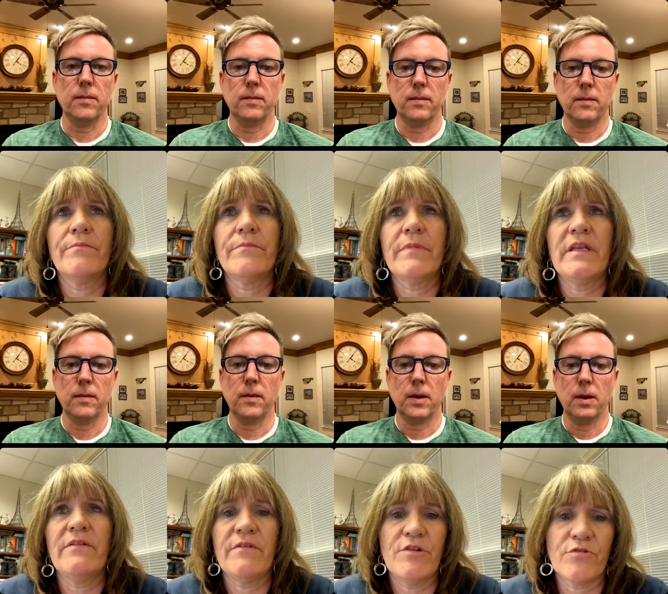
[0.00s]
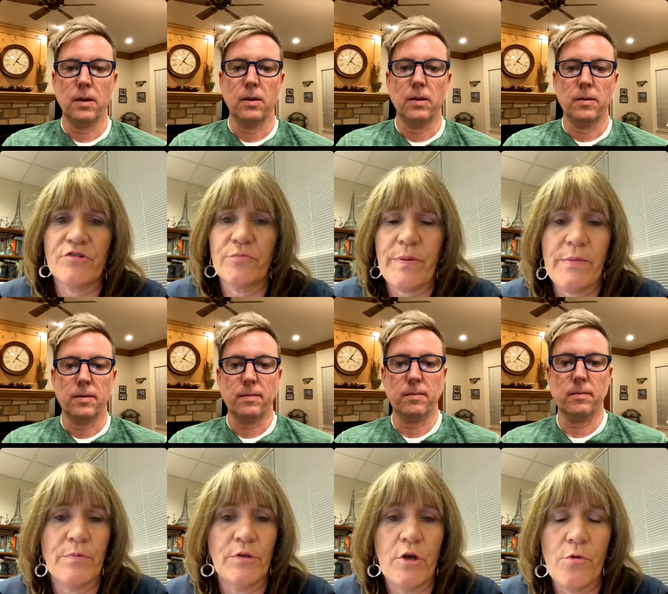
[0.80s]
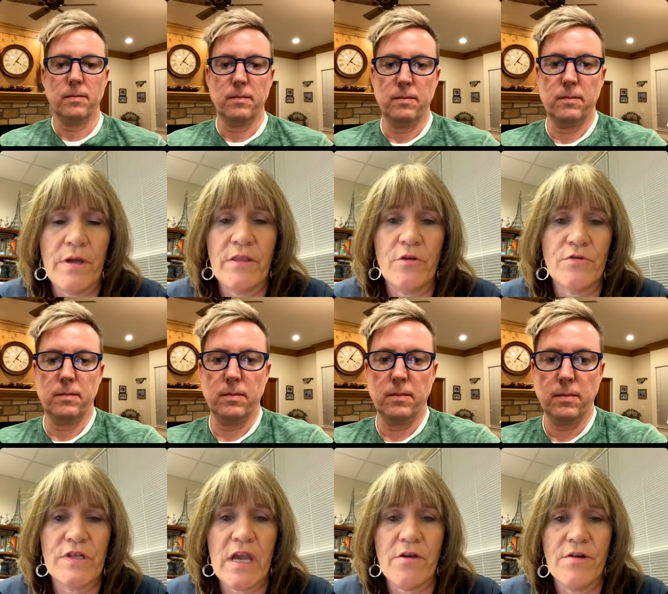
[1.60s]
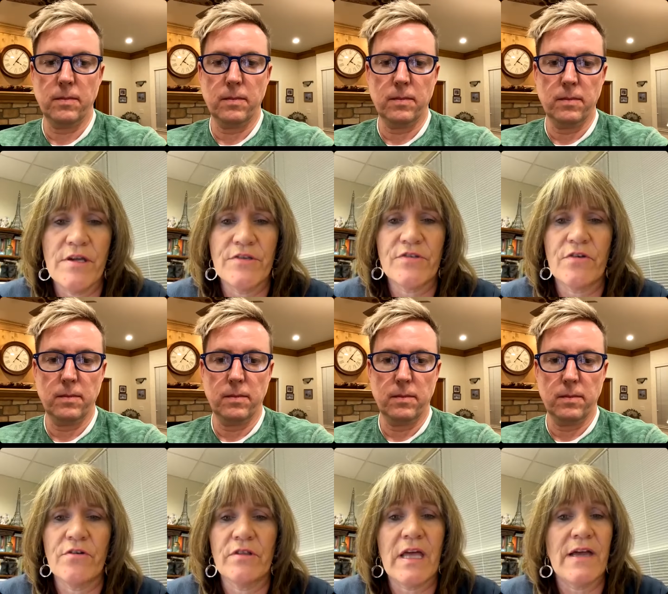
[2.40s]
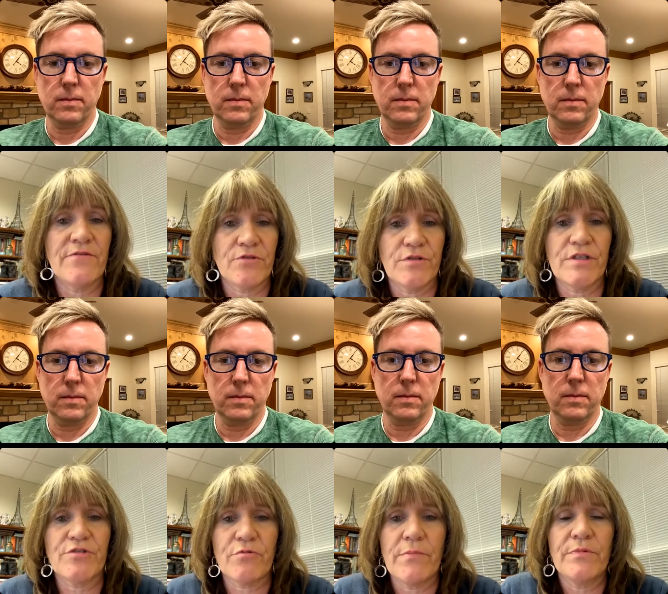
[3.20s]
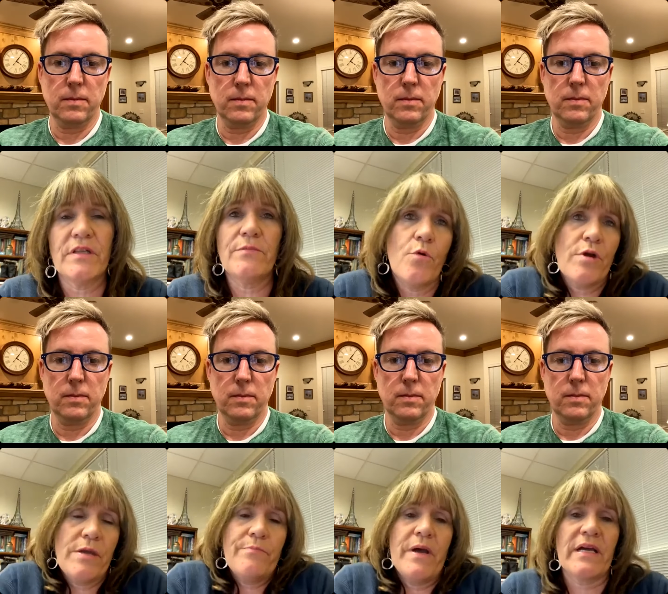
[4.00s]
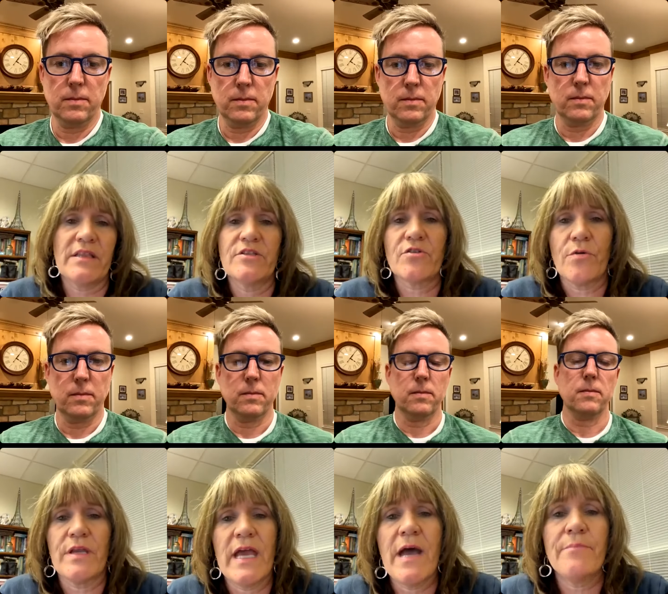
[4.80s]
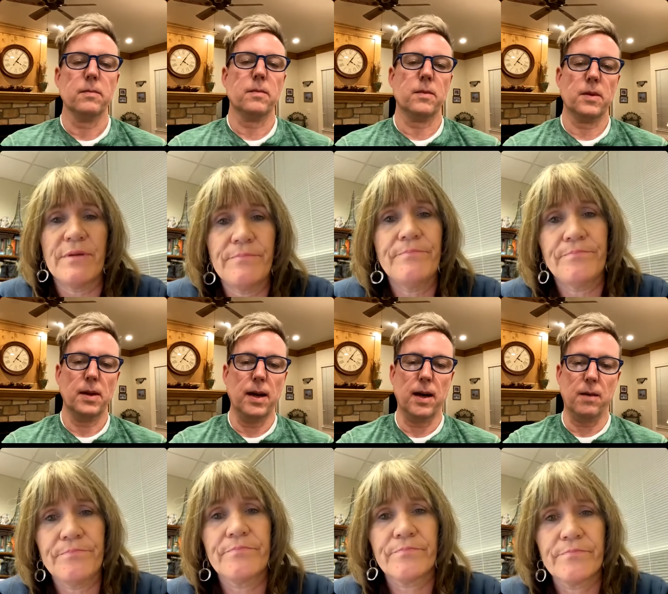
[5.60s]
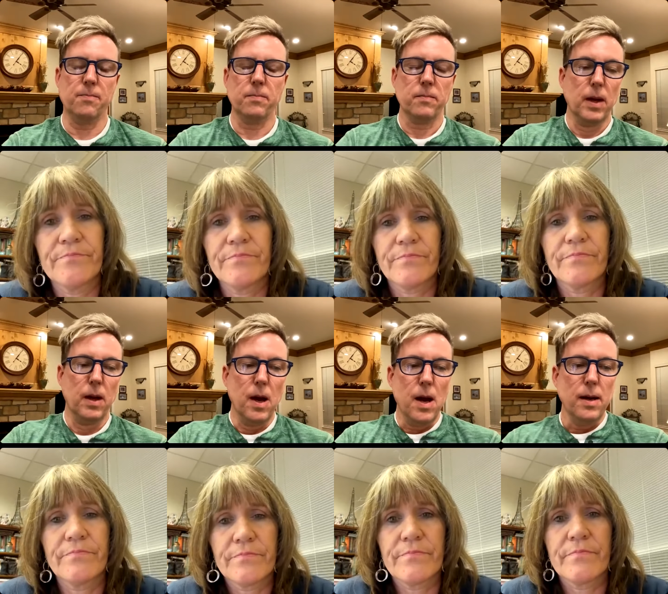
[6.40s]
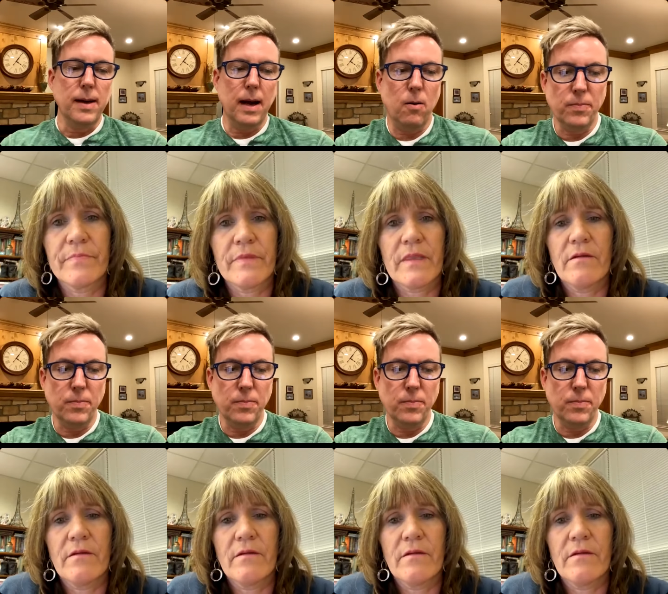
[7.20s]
Speaker 1: individuals that people know in those areas lives are disrupted, the more impact that's going to happen.
Speaker 2: Yeah. Now,